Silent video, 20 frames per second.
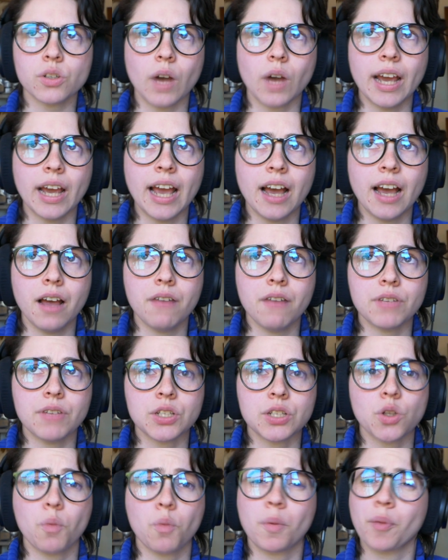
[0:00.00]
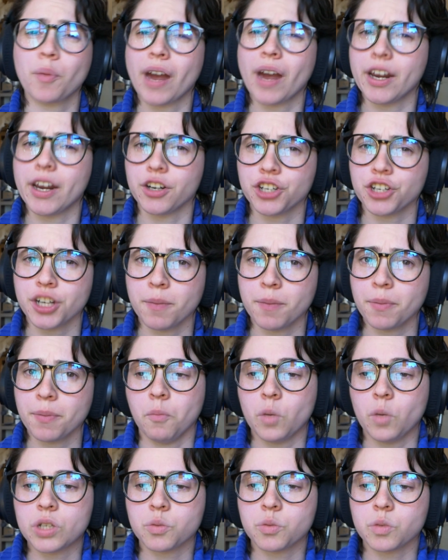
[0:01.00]
I have a sole proprietorship,
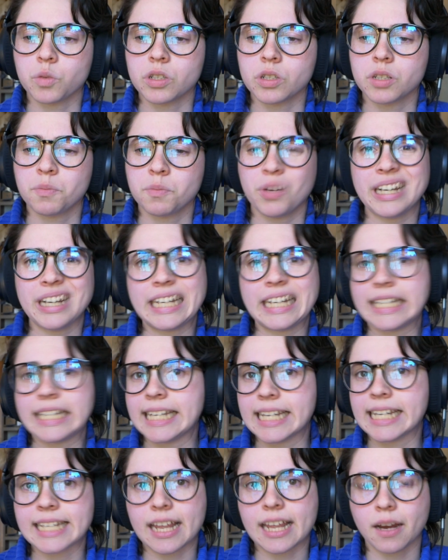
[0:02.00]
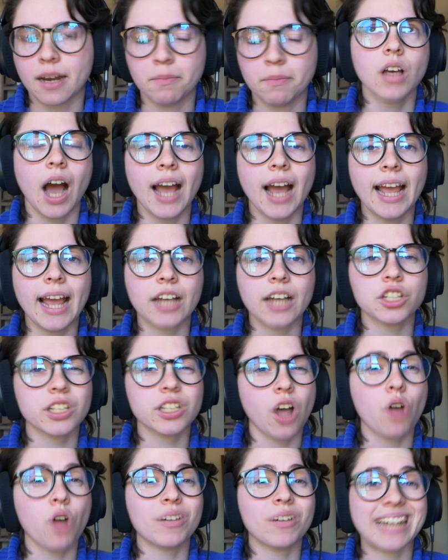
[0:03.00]
which was pretty easy to set up. I
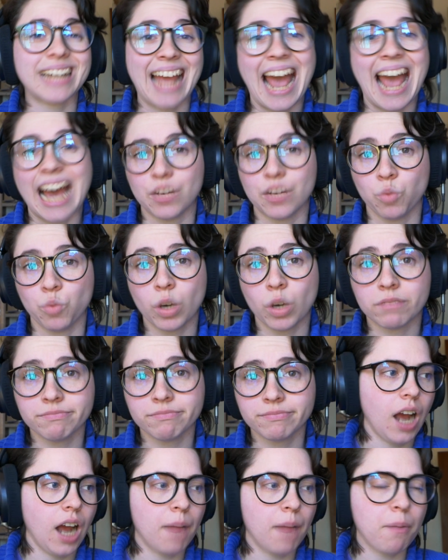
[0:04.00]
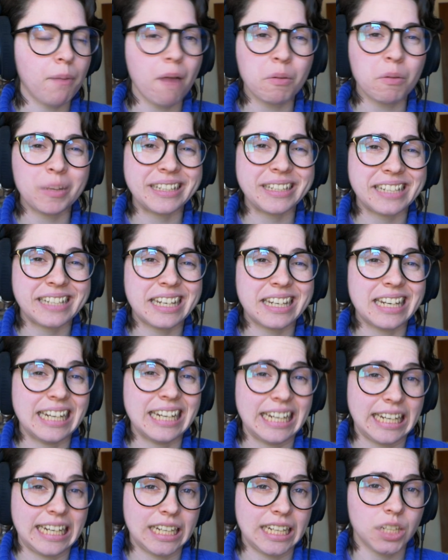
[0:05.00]
actually already had one. I probably
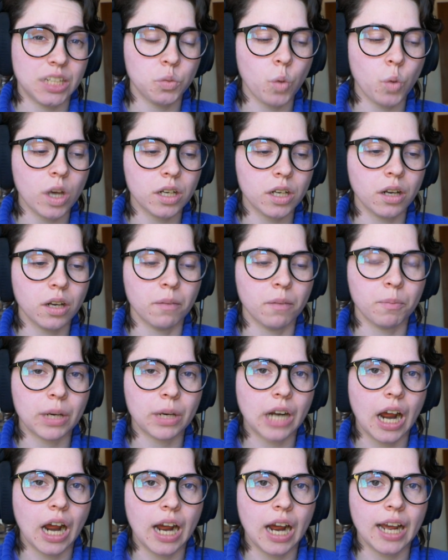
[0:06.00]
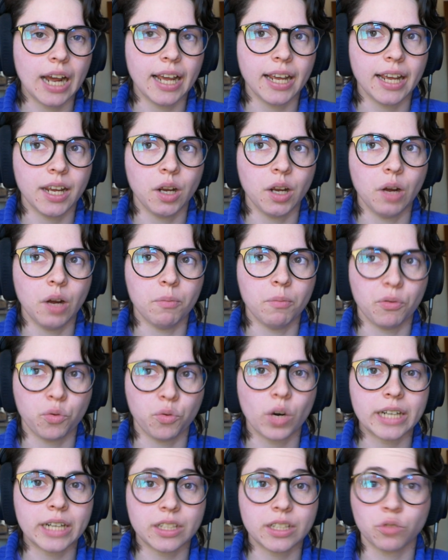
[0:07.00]
didn't need one, but
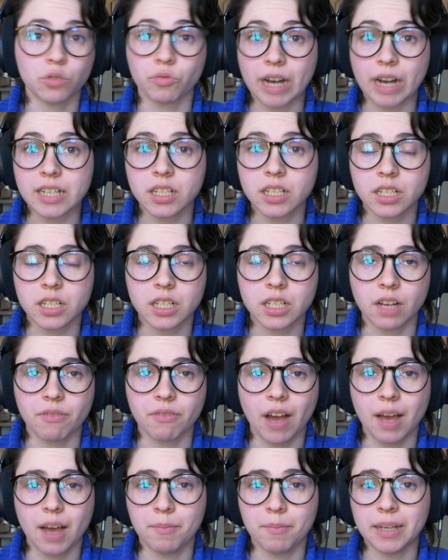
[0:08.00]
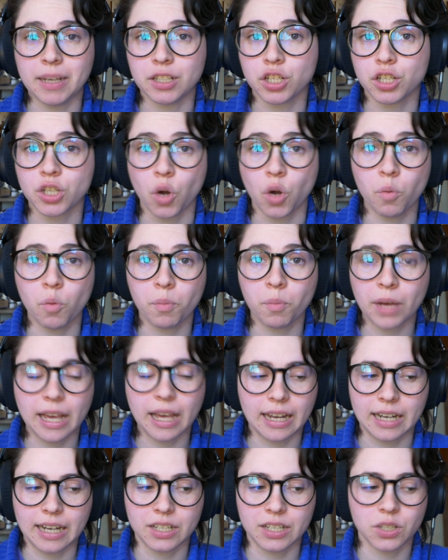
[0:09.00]
before I did resin stuff, I made soap
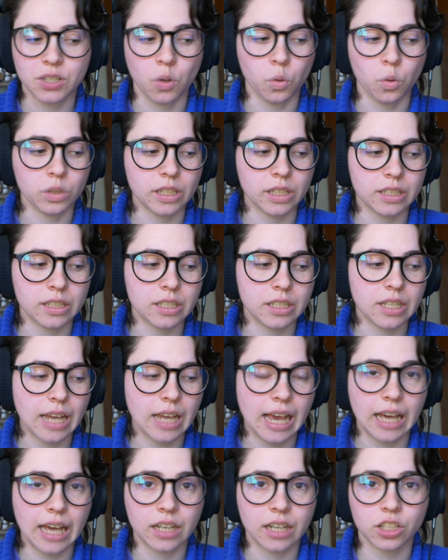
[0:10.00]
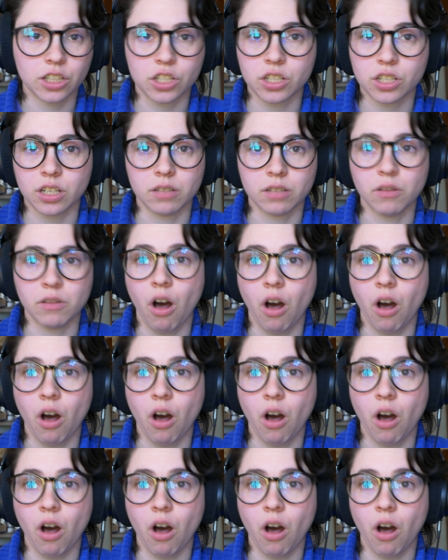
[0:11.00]
and I sold it at just a